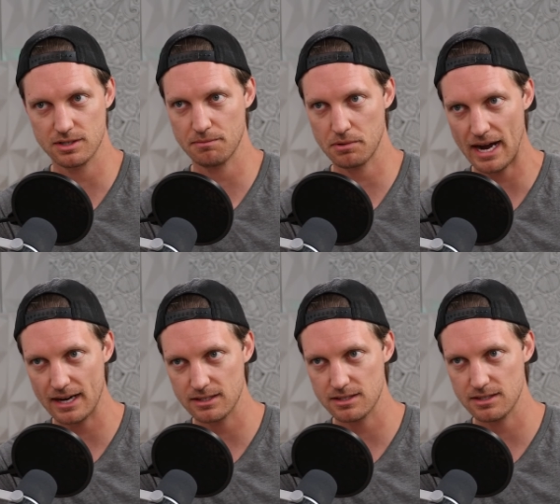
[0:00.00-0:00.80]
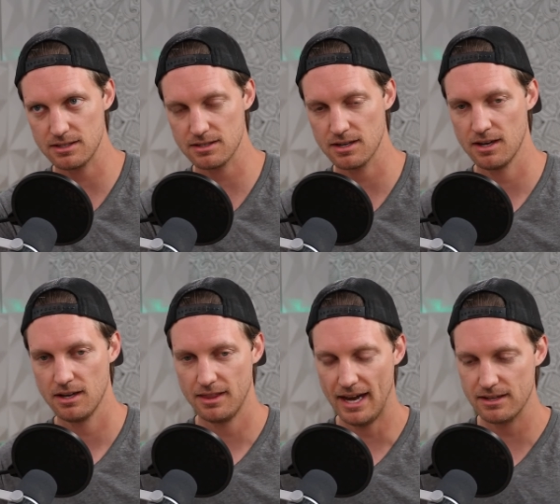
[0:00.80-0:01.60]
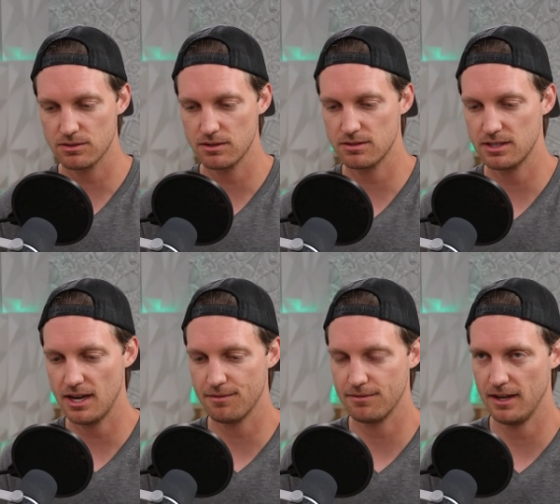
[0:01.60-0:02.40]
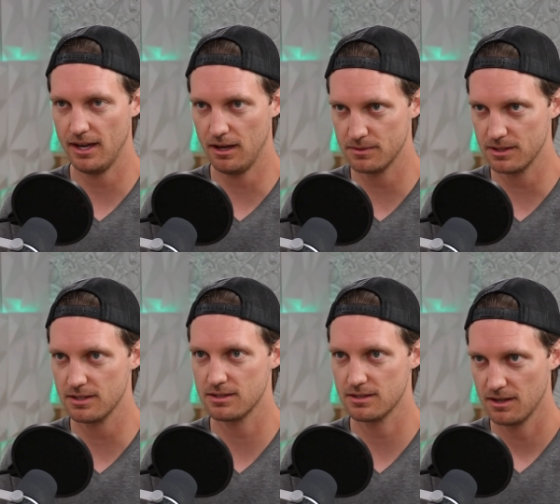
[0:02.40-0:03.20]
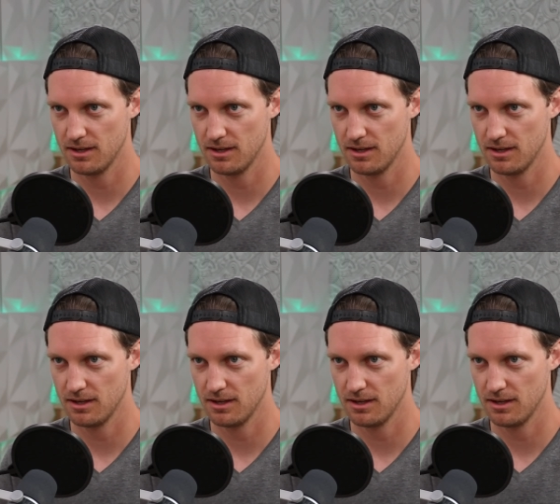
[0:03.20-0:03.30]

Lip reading: and practices, that sort of stuff that helps us